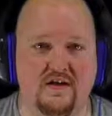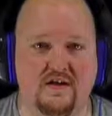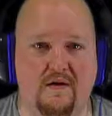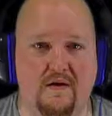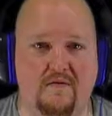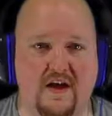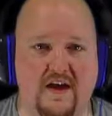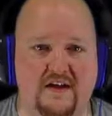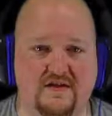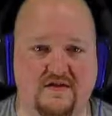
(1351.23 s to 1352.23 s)
So I will
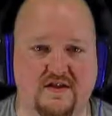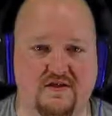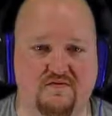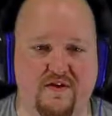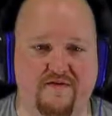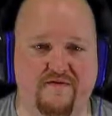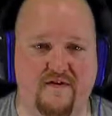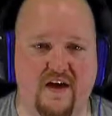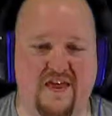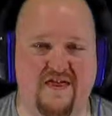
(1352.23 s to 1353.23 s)
cancel since we've
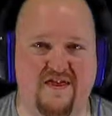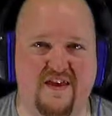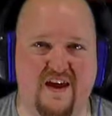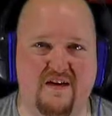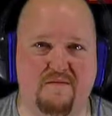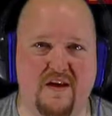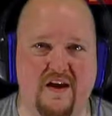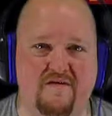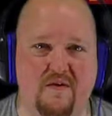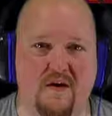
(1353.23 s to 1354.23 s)
think, been
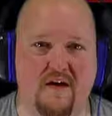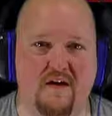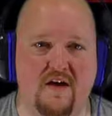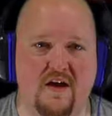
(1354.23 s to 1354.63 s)
everywhere.